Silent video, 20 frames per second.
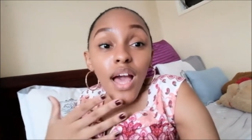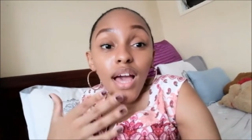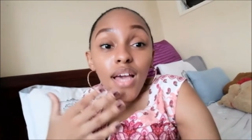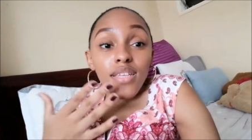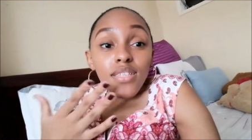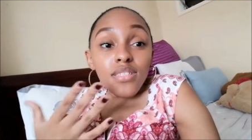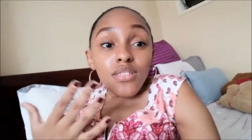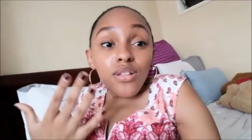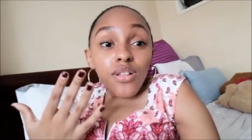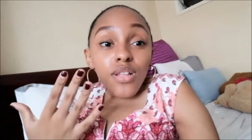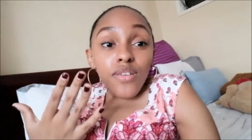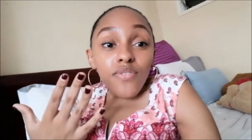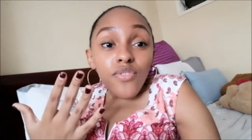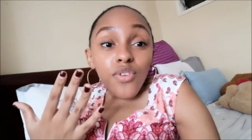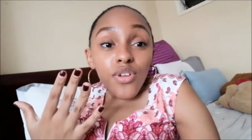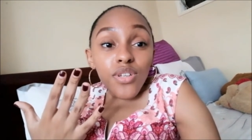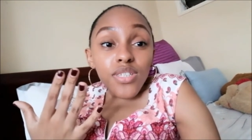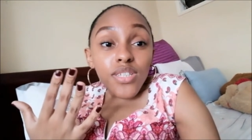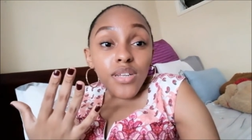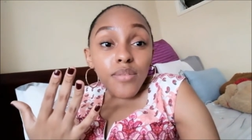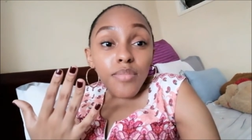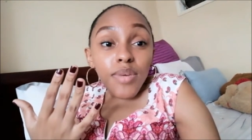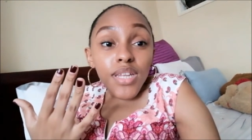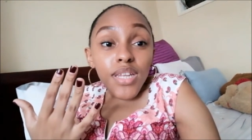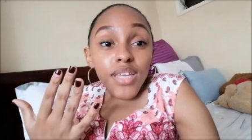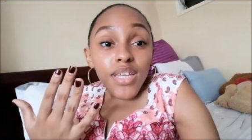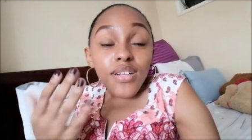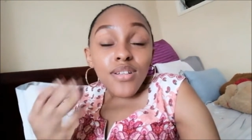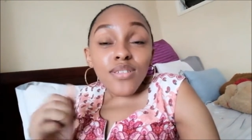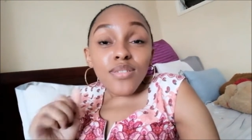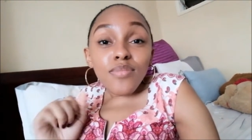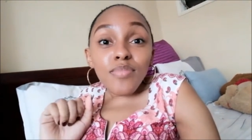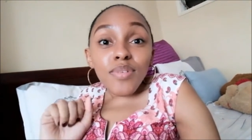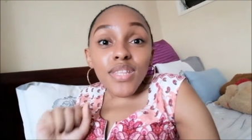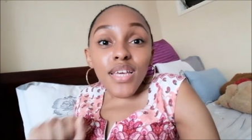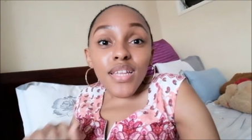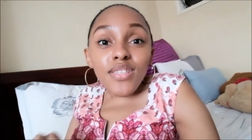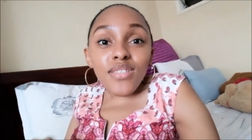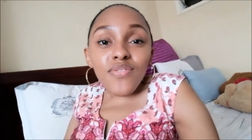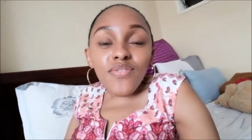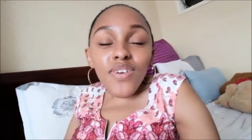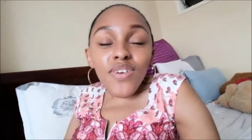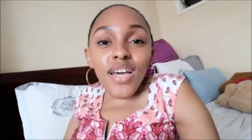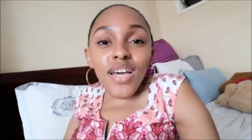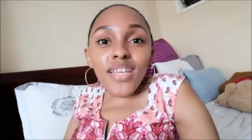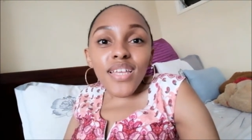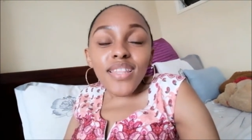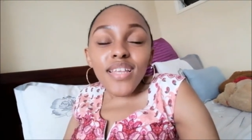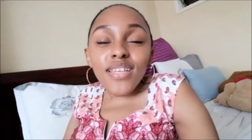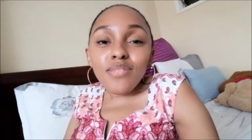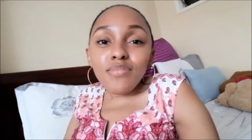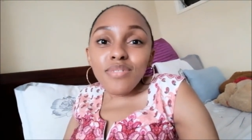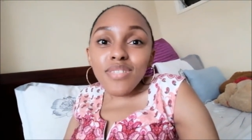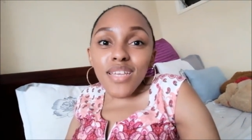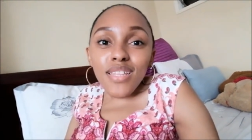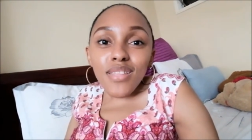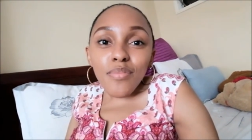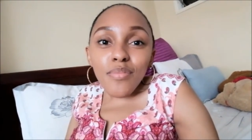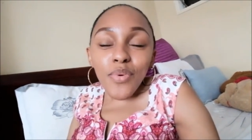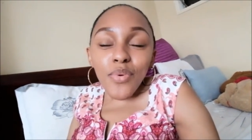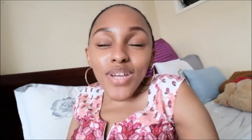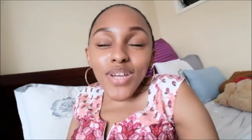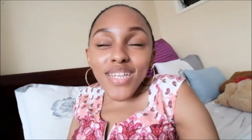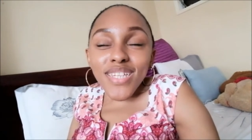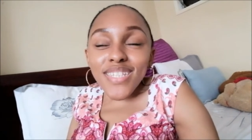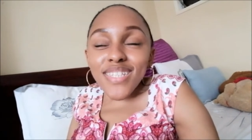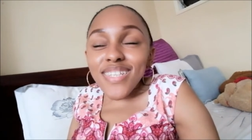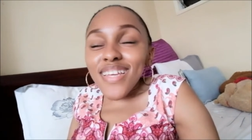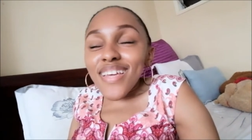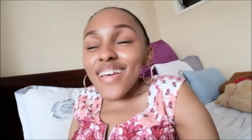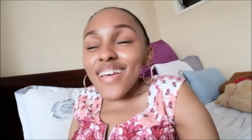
I still have not done my nails, but that is fine. That's beside the point.